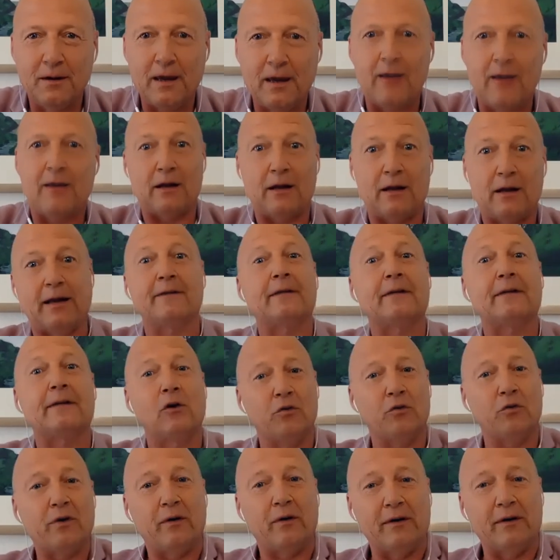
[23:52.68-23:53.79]
A legacy
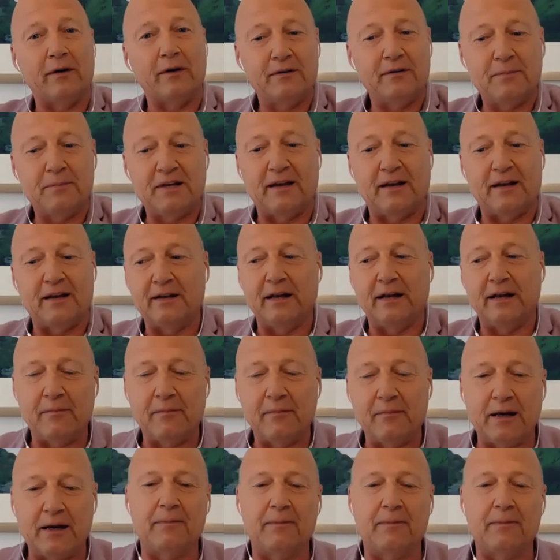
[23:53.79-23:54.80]
also is potentially leave money,